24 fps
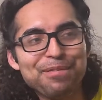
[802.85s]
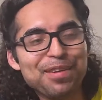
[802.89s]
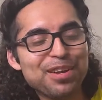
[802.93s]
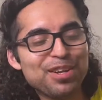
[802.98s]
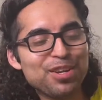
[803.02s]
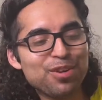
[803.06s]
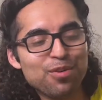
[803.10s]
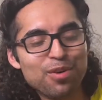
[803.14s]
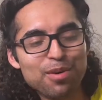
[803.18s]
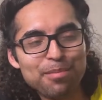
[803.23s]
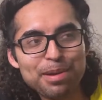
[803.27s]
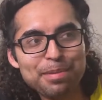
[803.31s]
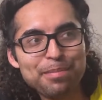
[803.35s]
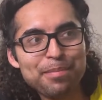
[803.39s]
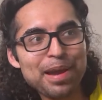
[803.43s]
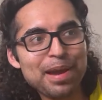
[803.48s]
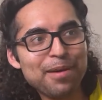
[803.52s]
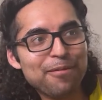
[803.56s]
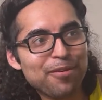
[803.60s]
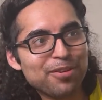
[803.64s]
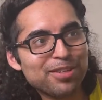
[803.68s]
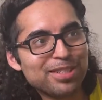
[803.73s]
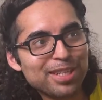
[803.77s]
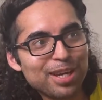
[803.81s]
and you don't want to be paying
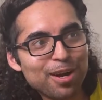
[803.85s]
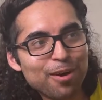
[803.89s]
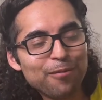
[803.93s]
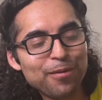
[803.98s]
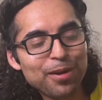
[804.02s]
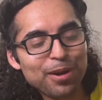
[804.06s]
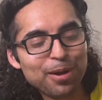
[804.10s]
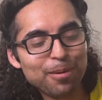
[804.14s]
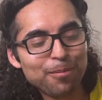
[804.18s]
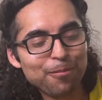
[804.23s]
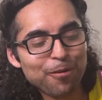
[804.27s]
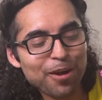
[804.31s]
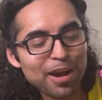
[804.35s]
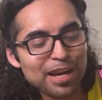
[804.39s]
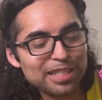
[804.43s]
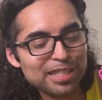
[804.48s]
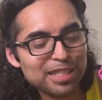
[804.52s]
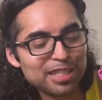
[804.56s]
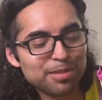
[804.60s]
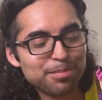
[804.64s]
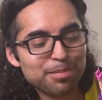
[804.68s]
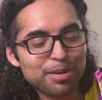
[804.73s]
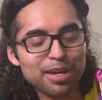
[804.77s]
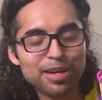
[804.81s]
for scale figure
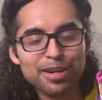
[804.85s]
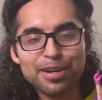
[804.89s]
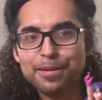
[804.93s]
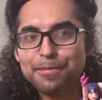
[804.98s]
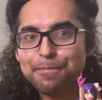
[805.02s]
prices. But